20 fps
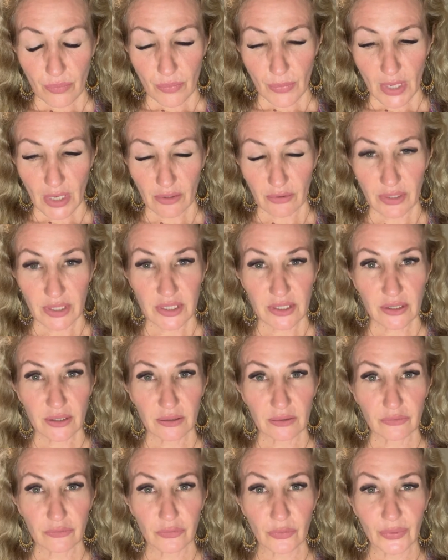
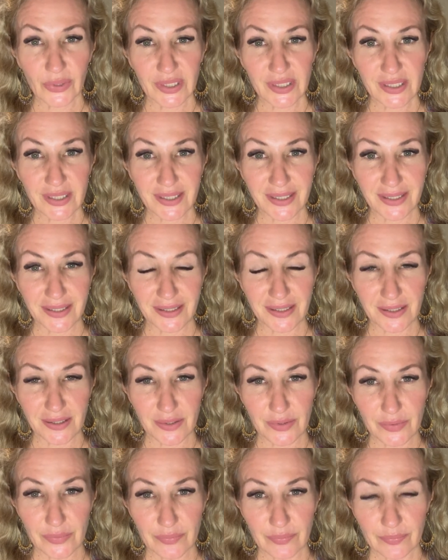critical
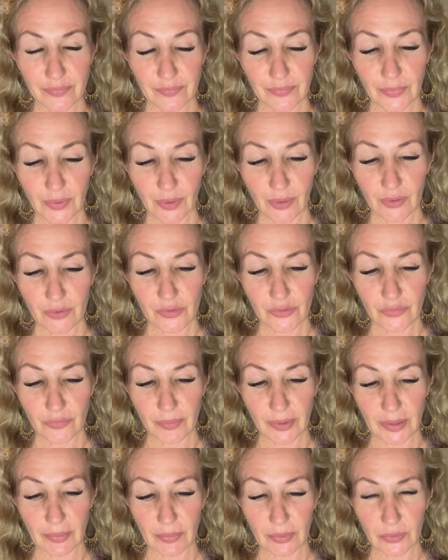voices. Lots of
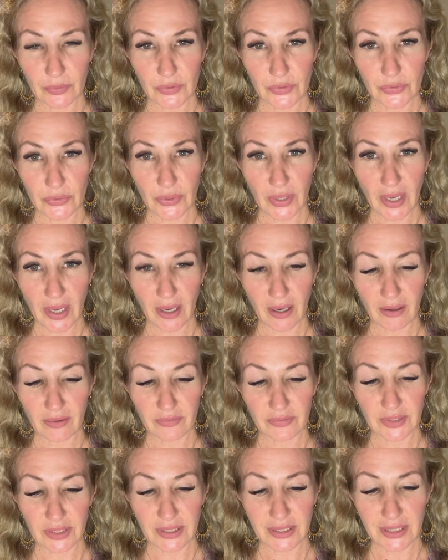people do
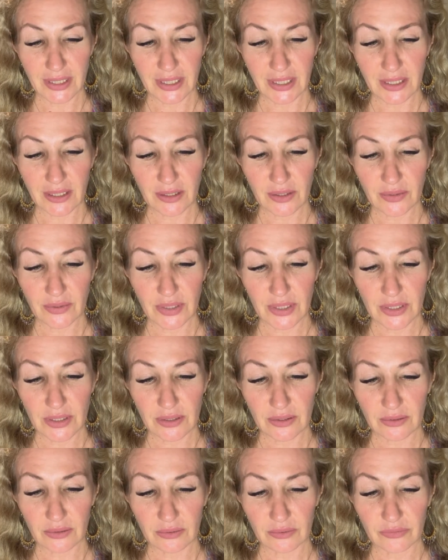have that inner
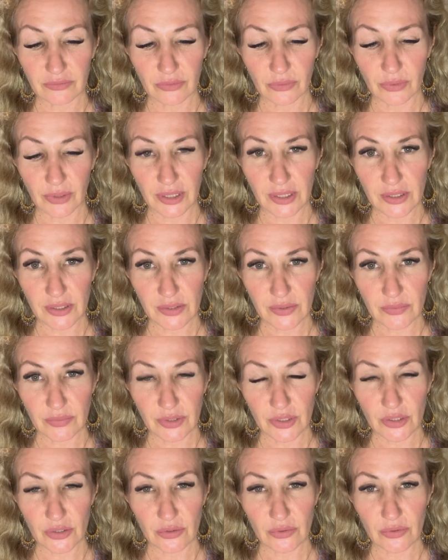critical voice,
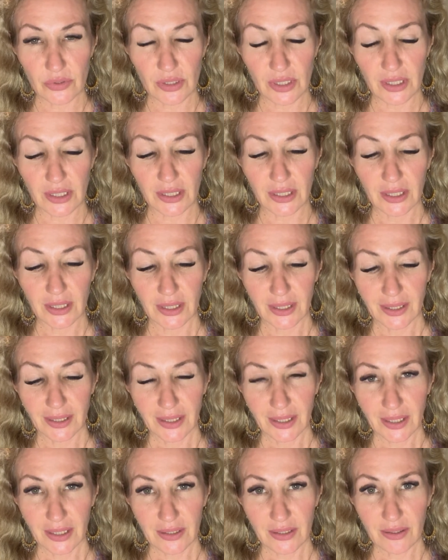which usually
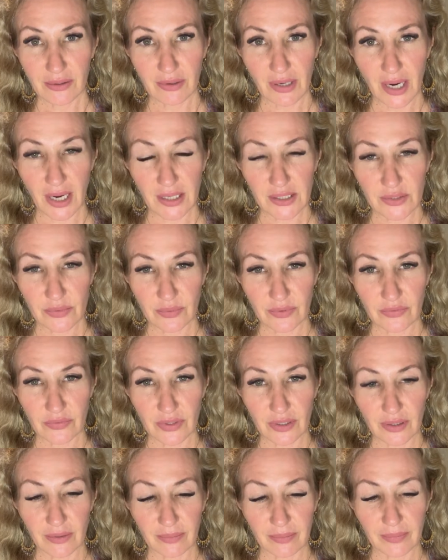interacts with
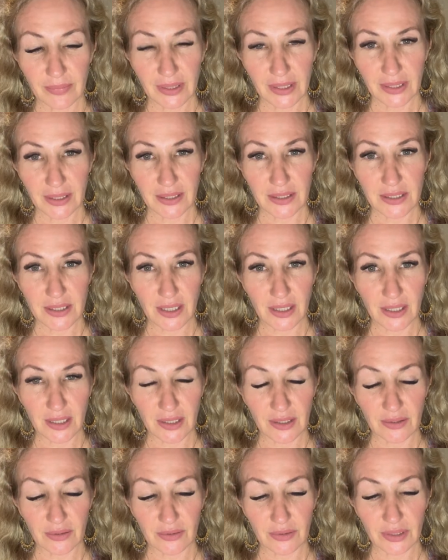them in a
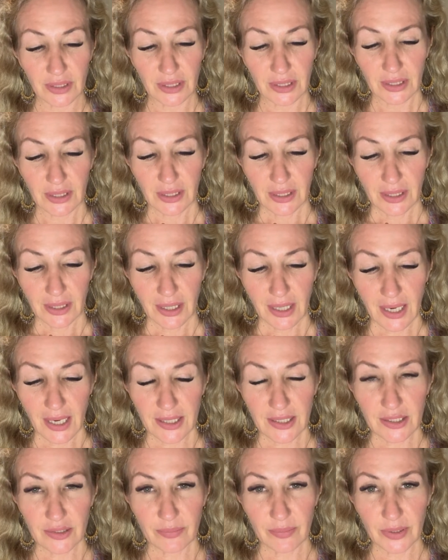dialogue. Let
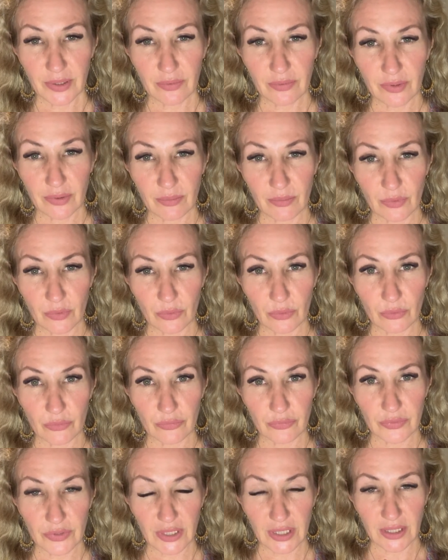it be
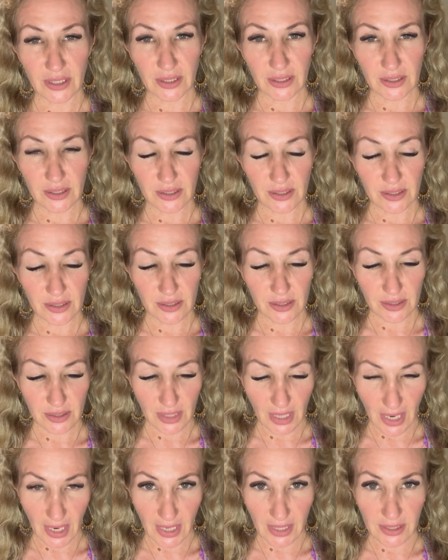removed, and
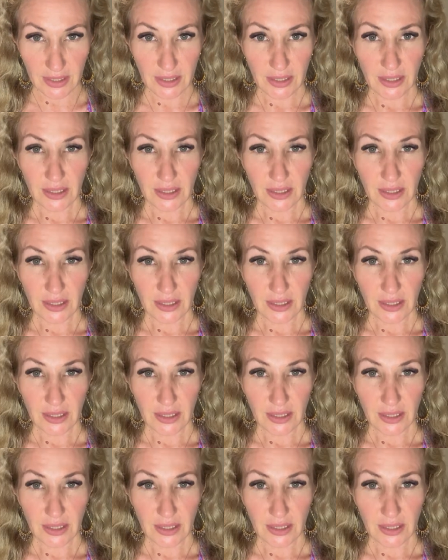instead